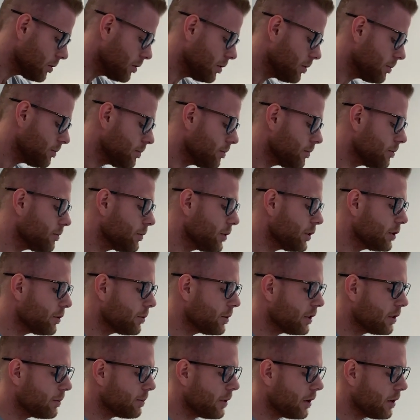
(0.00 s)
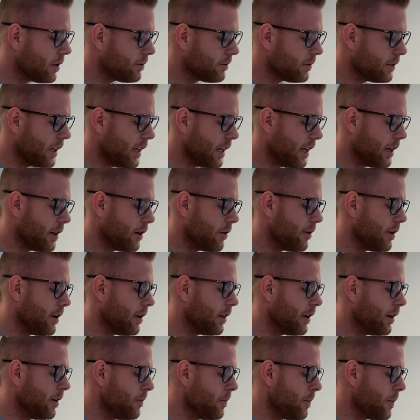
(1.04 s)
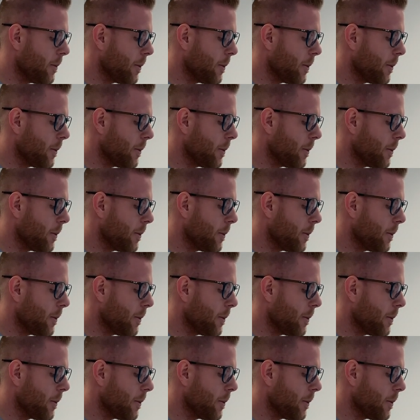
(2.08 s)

Oh, just my hand around there.